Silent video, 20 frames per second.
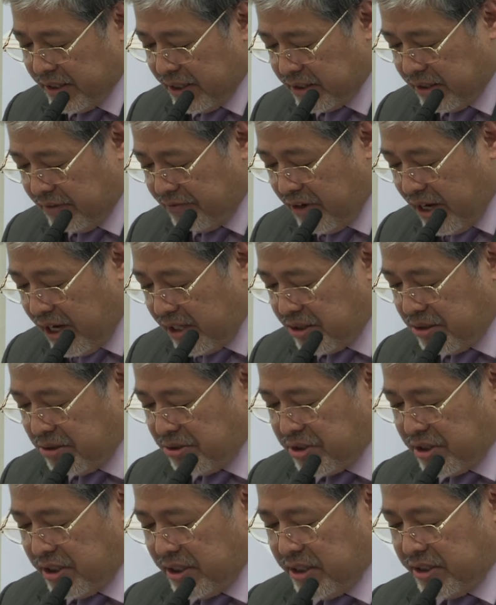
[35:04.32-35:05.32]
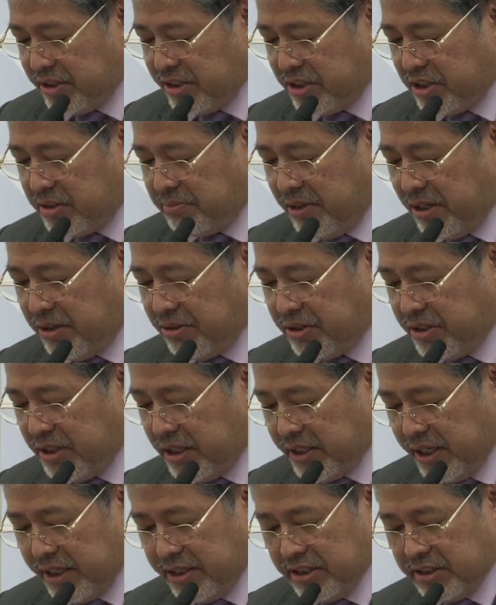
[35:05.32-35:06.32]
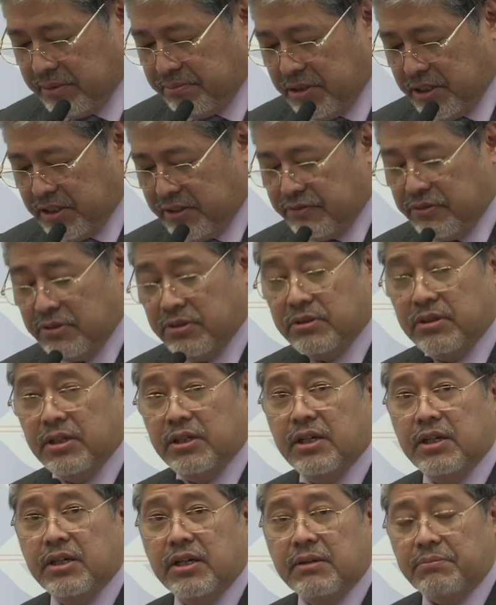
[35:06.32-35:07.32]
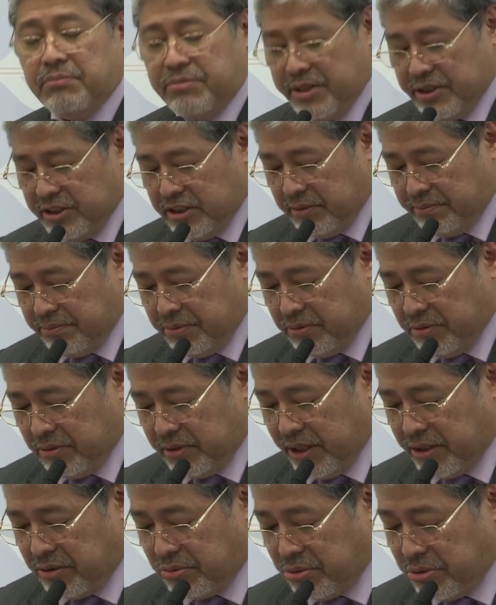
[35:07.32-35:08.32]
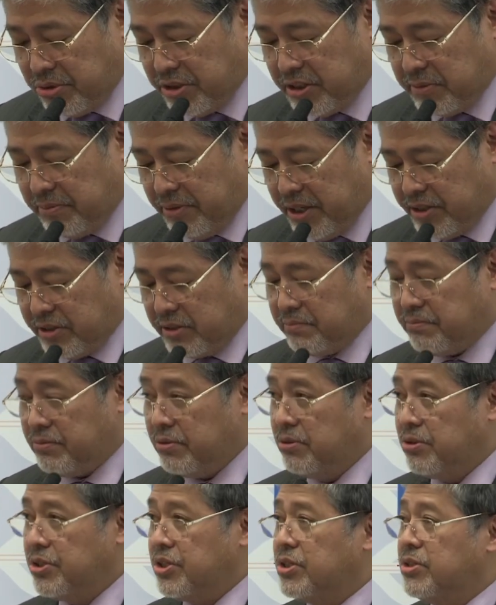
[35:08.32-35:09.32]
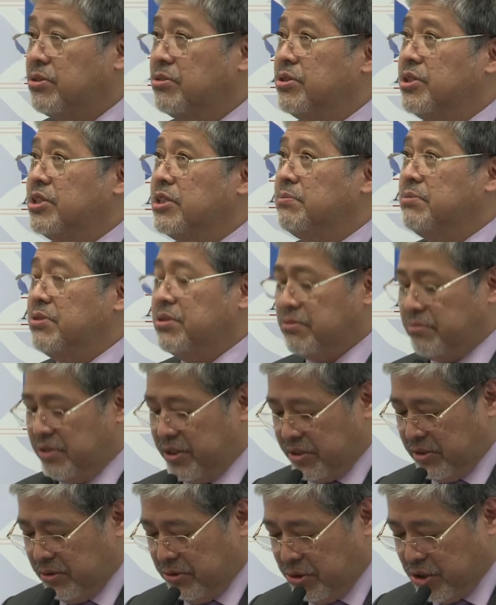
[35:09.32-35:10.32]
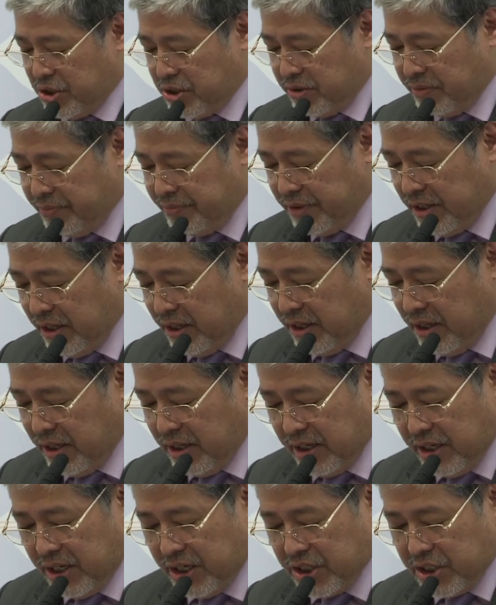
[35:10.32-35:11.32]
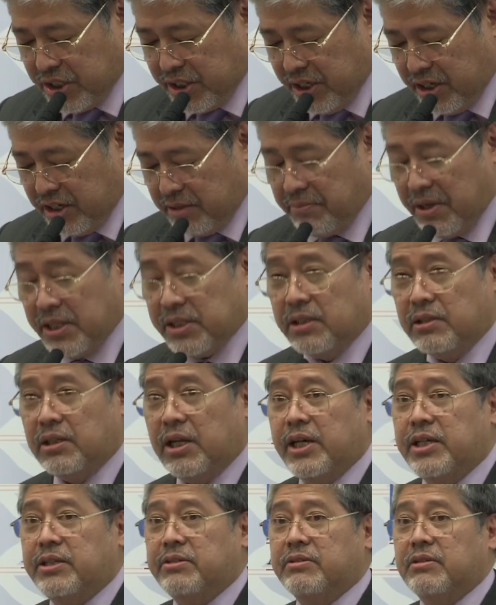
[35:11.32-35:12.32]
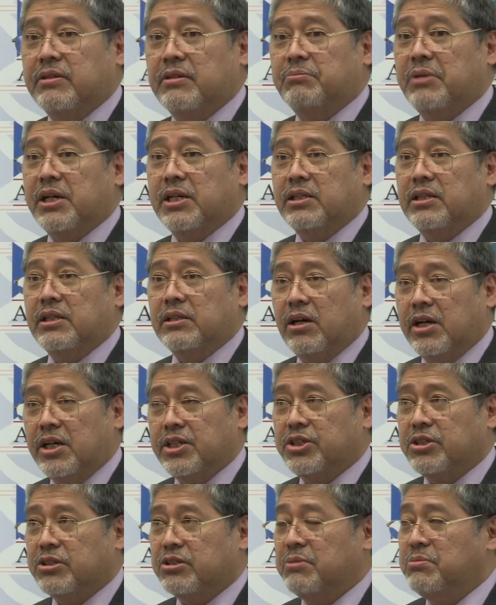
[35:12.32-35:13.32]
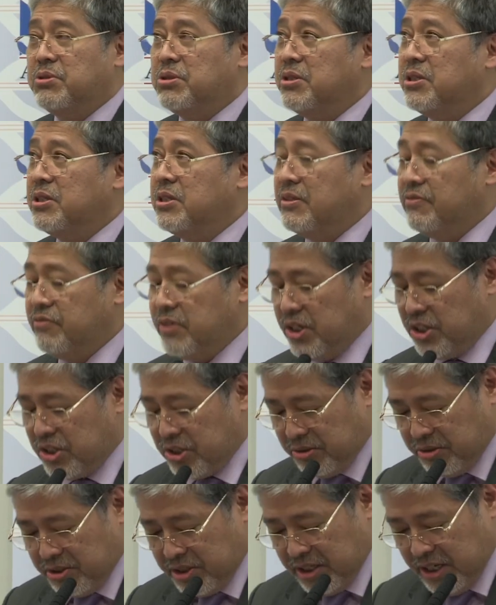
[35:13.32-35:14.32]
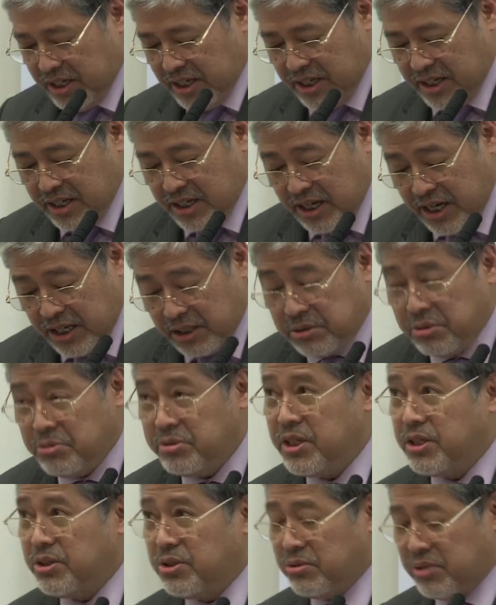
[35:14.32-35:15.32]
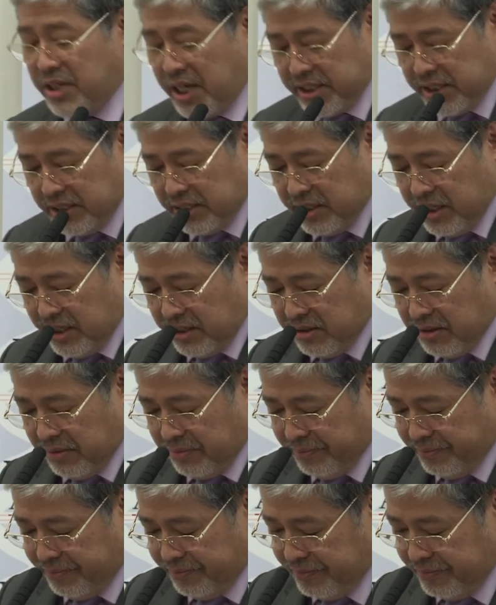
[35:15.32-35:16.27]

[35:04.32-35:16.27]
that the values it is espousing, that is, peaceful, principled, and rules-based approach to dispute resolution, is shared by the lighter, by the larger community of nations, including the United Kingdom.